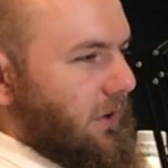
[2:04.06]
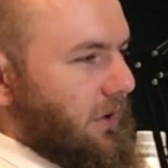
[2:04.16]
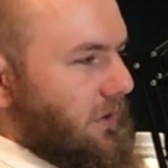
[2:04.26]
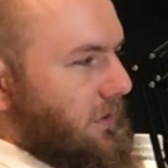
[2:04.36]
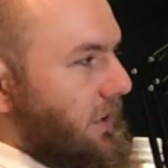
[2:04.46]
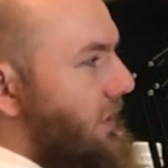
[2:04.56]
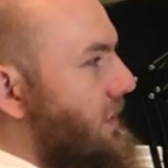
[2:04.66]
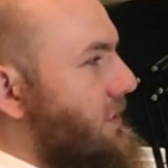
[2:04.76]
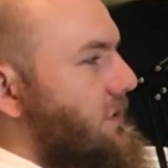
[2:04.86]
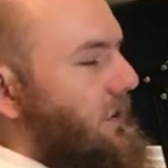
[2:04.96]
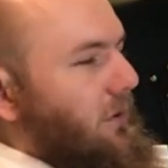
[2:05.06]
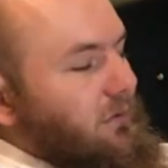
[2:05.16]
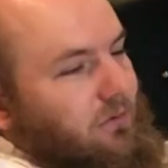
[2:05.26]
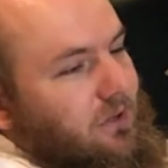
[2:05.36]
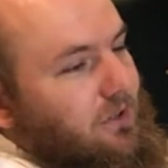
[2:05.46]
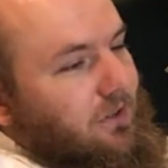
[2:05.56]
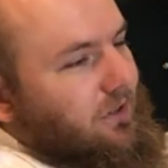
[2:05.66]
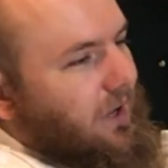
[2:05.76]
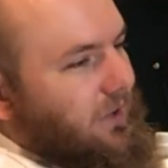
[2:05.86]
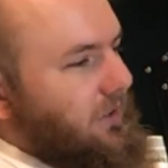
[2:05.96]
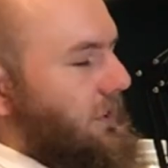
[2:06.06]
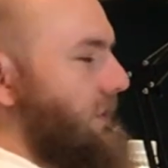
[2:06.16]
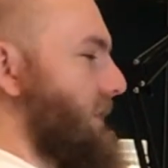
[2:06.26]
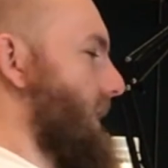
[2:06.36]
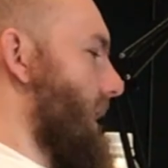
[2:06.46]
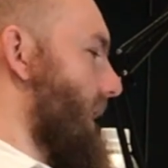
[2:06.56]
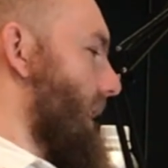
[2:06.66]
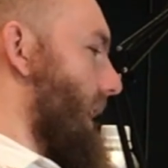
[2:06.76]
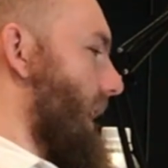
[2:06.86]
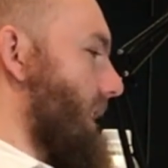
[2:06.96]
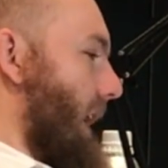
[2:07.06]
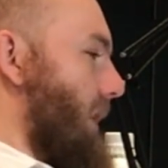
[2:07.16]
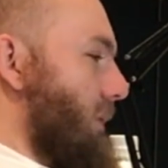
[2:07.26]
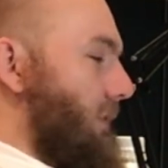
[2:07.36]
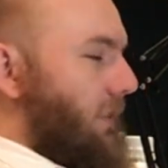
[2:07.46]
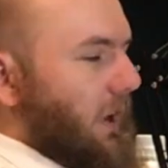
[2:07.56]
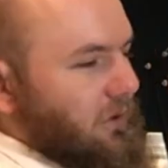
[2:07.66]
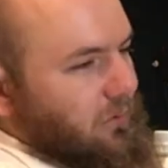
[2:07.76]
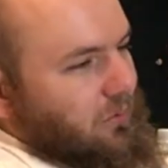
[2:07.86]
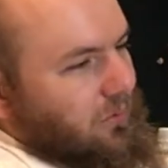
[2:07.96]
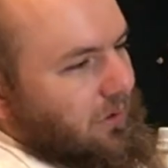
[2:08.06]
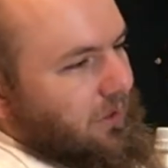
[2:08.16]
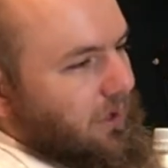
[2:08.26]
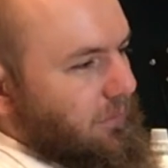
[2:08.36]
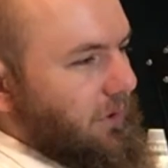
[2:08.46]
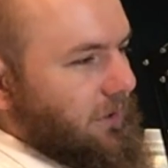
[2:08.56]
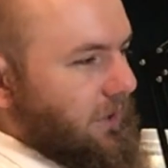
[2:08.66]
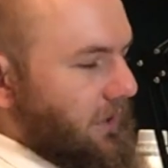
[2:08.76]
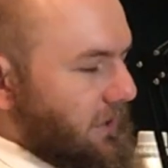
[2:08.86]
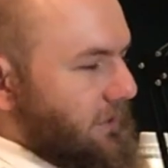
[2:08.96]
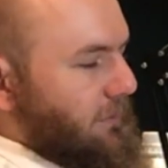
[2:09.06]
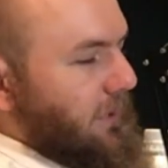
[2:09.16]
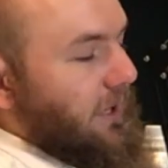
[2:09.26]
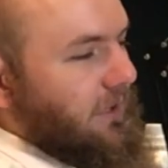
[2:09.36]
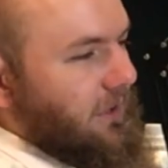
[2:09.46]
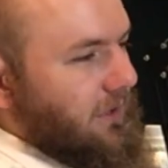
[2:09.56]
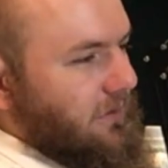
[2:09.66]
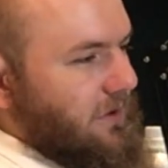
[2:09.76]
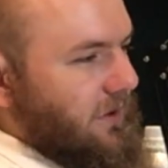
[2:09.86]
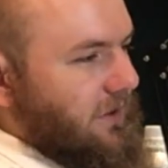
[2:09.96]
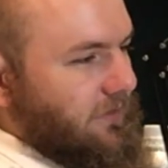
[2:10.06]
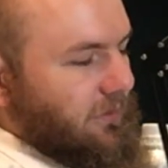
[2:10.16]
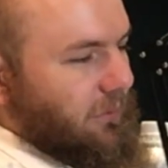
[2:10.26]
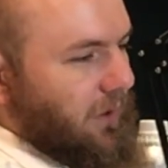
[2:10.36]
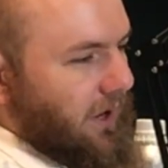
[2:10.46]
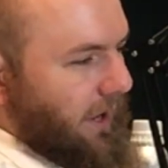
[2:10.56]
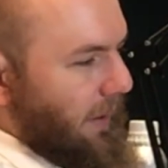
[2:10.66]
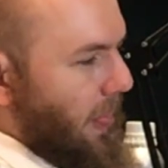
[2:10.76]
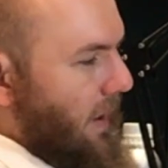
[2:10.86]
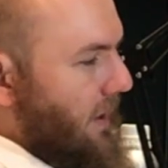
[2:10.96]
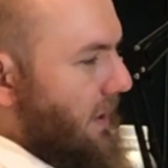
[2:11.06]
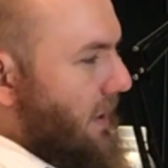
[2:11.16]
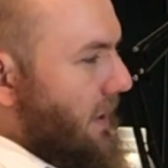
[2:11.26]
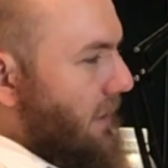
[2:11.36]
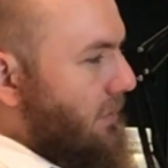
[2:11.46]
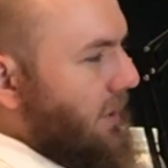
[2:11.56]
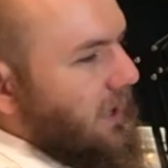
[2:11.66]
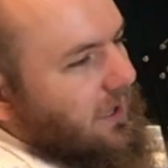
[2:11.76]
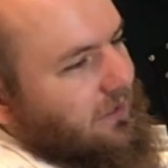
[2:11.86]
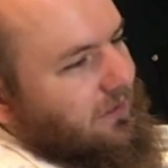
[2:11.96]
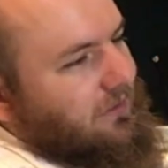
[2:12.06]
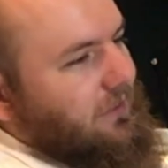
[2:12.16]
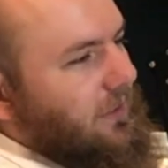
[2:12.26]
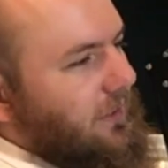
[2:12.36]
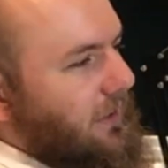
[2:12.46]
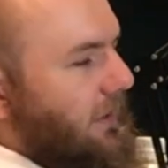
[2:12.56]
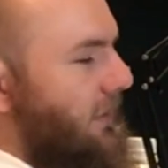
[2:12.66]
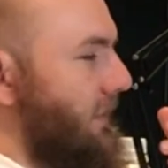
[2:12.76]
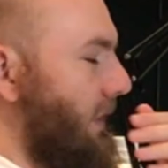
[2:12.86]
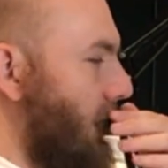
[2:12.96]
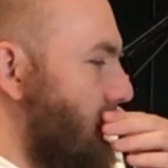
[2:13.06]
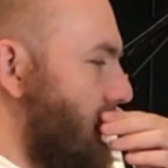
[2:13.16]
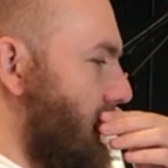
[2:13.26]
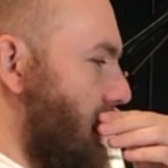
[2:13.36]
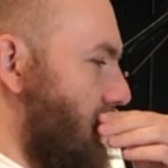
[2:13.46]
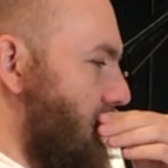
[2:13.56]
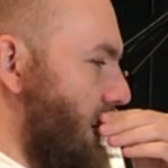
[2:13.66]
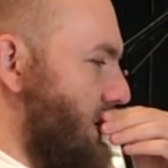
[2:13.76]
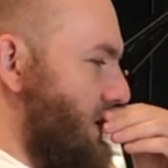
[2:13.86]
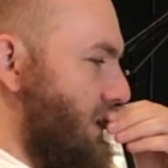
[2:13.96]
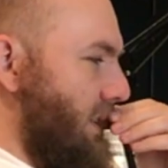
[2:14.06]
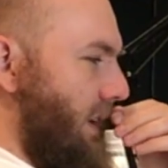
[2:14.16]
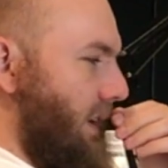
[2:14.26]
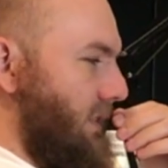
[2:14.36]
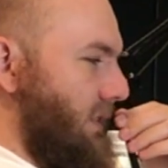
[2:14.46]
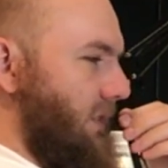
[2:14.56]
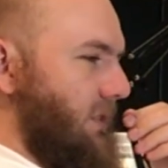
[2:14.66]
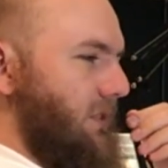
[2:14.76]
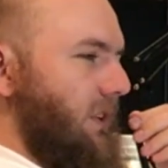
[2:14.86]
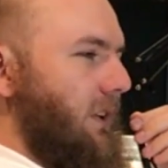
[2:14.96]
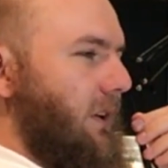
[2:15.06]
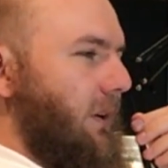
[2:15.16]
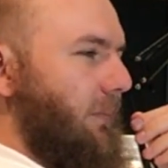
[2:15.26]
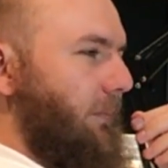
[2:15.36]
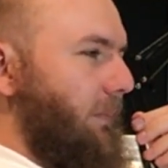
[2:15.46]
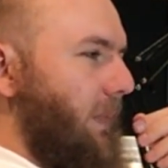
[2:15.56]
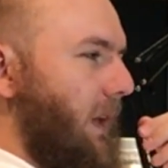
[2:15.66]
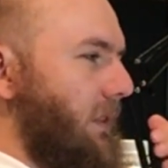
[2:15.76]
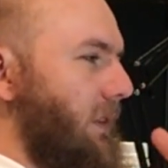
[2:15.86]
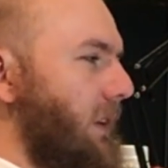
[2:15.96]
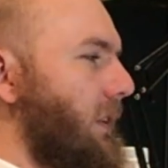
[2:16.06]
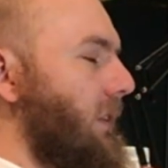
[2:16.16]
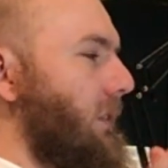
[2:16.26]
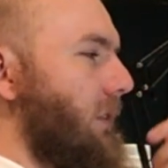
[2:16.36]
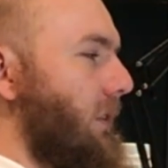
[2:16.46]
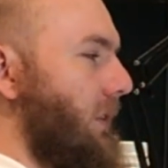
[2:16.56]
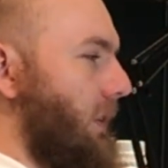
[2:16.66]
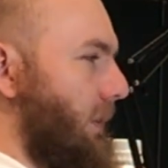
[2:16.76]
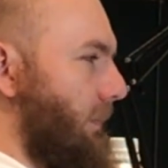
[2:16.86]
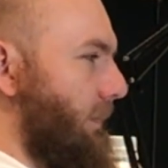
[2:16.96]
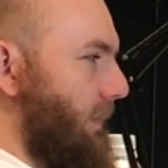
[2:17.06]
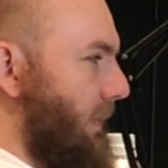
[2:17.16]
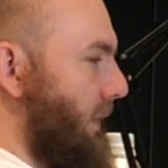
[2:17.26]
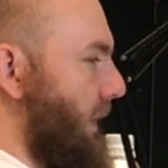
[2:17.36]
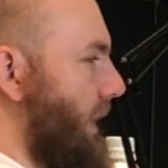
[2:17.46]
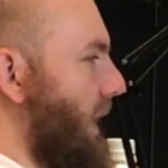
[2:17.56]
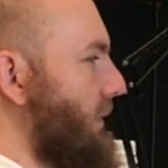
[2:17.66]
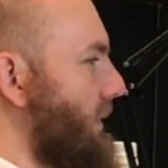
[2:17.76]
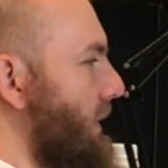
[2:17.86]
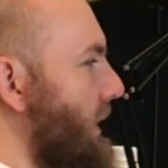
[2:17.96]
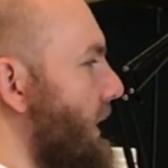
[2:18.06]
in the history of Indian attars, and I will try to elaborate and explain the reason why. Being a distiller, starting my journey as a distiller and then learning the craft